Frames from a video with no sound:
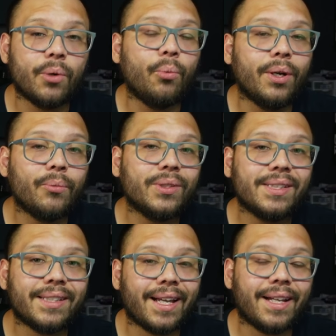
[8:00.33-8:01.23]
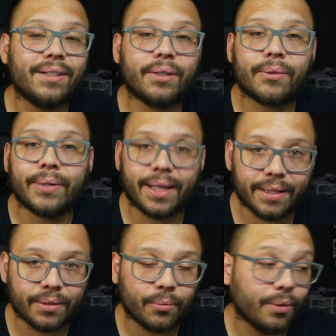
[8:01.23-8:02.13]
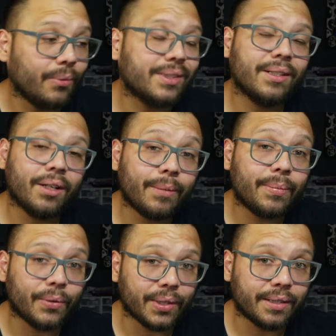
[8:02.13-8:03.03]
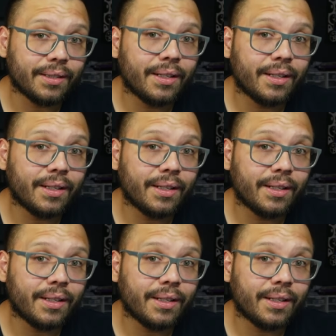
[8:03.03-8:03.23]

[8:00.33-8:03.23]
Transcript: So when was this ad created? When was it uploaded?